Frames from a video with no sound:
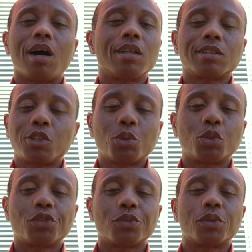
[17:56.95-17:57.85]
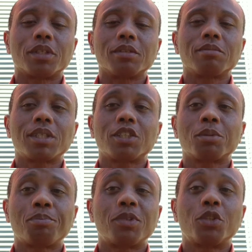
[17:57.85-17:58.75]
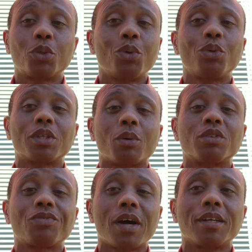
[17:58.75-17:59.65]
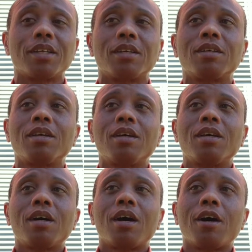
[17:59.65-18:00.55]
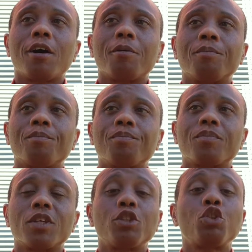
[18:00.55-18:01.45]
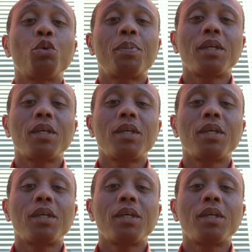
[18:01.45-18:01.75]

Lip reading: on the tools for it. Because the tools I was finding, there's 2